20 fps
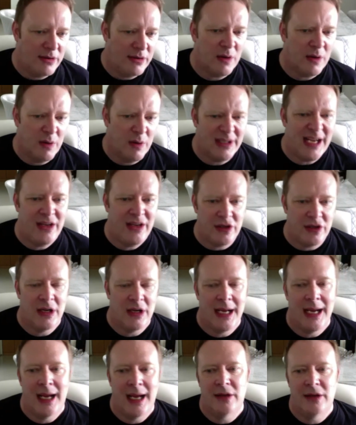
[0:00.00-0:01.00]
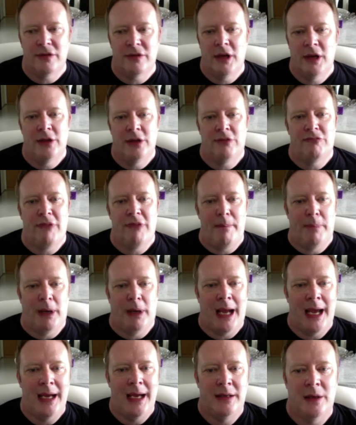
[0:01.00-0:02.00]
So essentially, it's
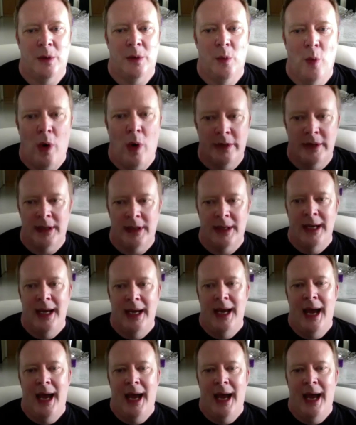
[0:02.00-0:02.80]
replicating what a